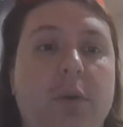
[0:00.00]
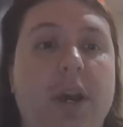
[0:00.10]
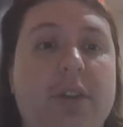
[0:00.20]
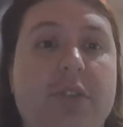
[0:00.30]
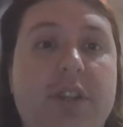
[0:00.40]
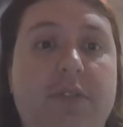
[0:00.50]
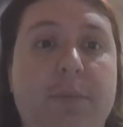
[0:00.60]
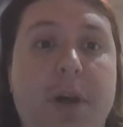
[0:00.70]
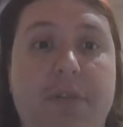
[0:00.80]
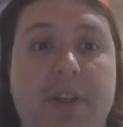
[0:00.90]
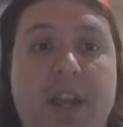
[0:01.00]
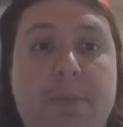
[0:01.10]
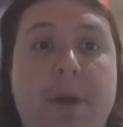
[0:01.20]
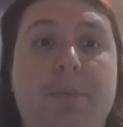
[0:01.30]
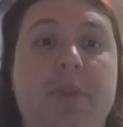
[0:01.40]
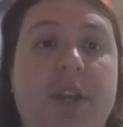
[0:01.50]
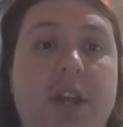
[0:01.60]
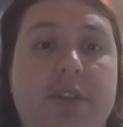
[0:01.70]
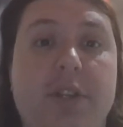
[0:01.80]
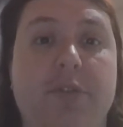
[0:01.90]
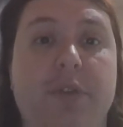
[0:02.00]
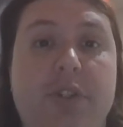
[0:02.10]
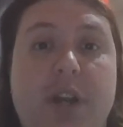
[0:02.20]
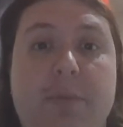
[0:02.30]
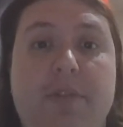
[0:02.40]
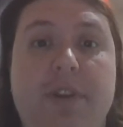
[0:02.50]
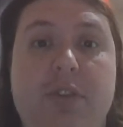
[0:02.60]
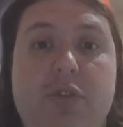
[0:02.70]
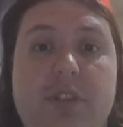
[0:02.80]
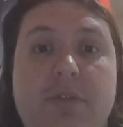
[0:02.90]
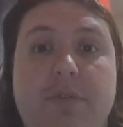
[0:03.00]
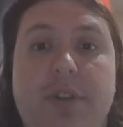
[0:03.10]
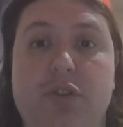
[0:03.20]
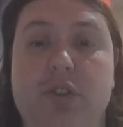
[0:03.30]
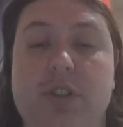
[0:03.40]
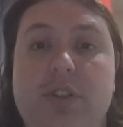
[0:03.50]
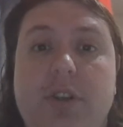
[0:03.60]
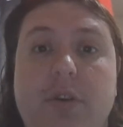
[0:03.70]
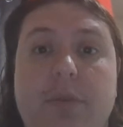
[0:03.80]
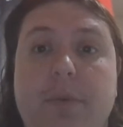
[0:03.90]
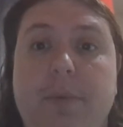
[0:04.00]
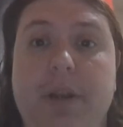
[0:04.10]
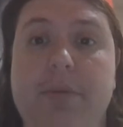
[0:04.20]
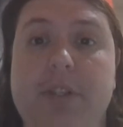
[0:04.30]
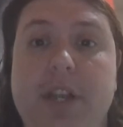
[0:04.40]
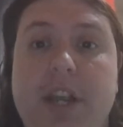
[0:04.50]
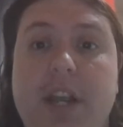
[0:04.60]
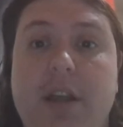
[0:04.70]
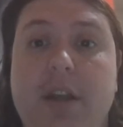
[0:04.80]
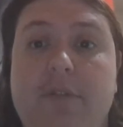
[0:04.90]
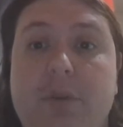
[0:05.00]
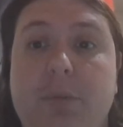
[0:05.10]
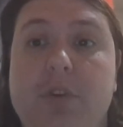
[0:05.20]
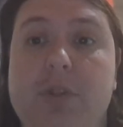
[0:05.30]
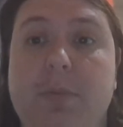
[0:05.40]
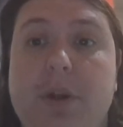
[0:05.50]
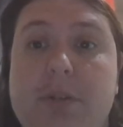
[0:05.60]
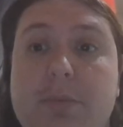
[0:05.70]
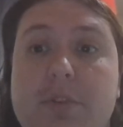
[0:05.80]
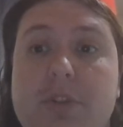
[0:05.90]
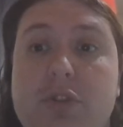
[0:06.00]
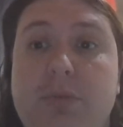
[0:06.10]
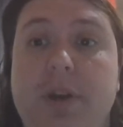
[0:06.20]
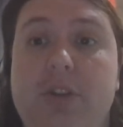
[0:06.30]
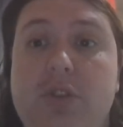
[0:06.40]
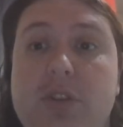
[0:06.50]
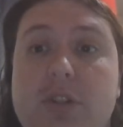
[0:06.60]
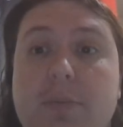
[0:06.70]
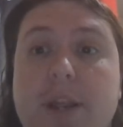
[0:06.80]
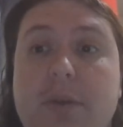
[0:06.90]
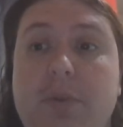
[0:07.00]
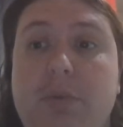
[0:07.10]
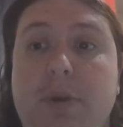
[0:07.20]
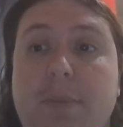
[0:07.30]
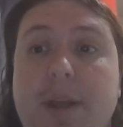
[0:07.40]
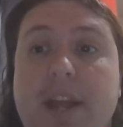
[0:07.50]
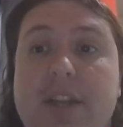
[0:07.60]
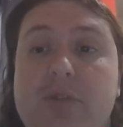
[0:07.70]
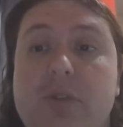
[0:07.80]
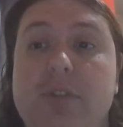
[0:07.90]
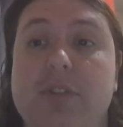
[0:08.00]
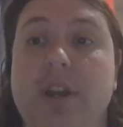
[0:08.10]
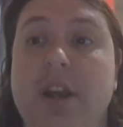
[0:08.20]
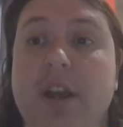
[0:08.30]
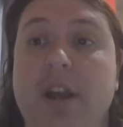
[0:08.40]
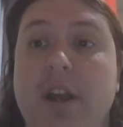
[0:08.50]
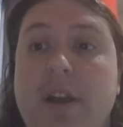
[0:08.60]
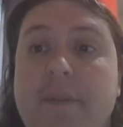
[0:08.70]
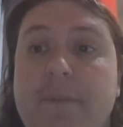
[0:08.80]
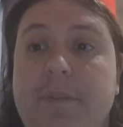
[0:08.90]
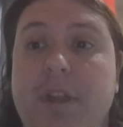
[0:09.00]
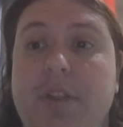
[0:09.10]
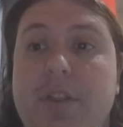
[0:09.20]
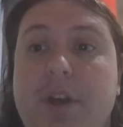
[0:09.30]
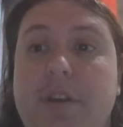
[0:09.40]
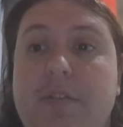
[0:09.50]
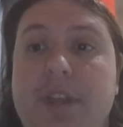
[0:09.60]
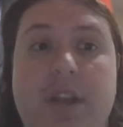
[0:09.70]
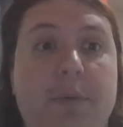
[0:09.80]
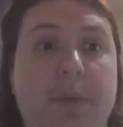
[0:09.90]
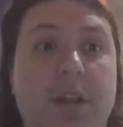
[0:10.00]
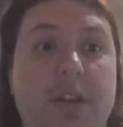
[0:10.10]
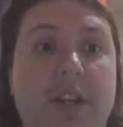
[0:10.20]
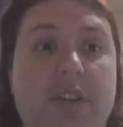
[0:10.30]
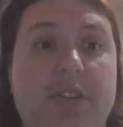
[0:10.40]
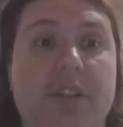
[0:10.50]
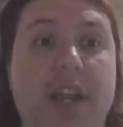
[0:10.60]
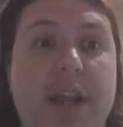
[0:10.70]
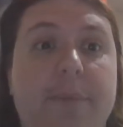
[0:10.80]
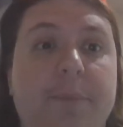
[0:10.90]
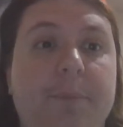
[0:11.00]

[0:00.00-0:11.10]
Writer Stephen Moffat came up with the concept for Time of Angels and Flesh and Stone when he was thinking of the worst possible situation to be in with the Weeping Angels, and the thought of the inability to see.